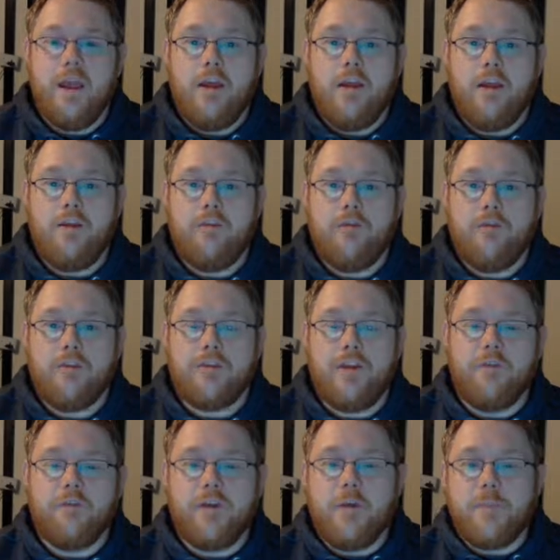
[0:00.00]
The
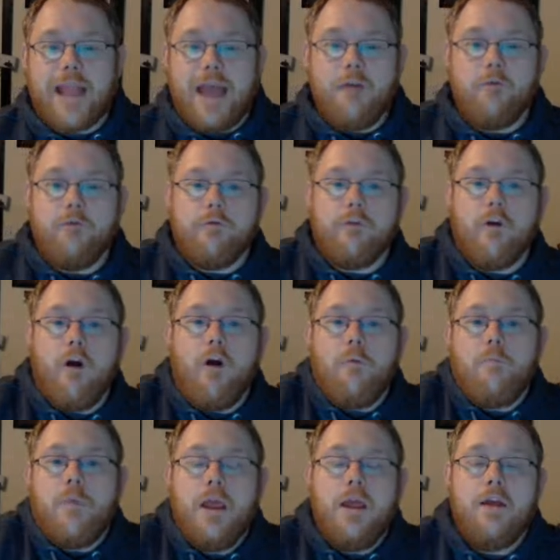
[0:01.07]
stuff coming out from